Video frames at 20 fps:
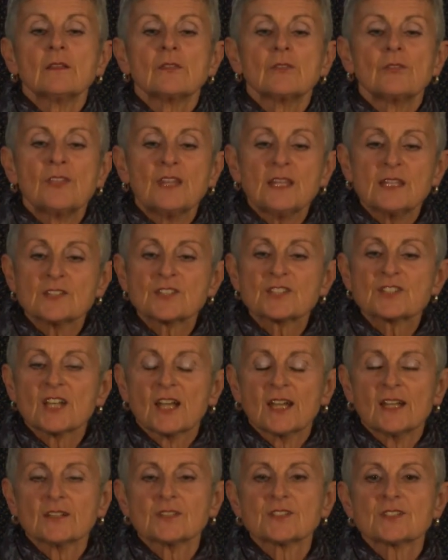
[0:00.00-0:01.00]
These
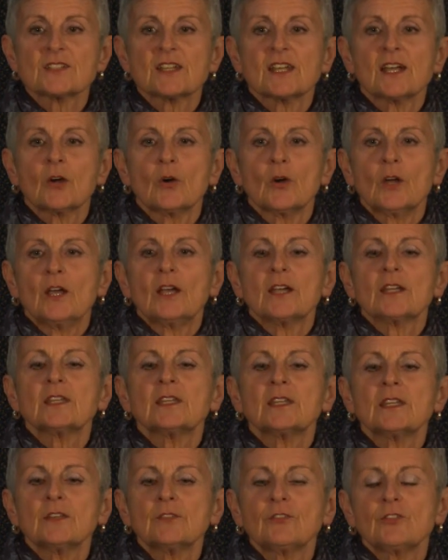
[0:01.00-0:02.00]
tiles now
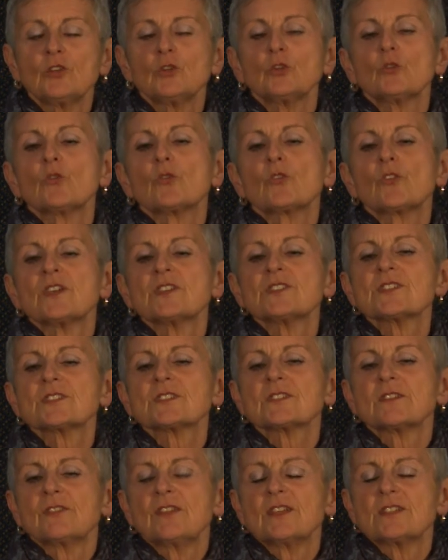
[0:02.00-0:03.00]
give you this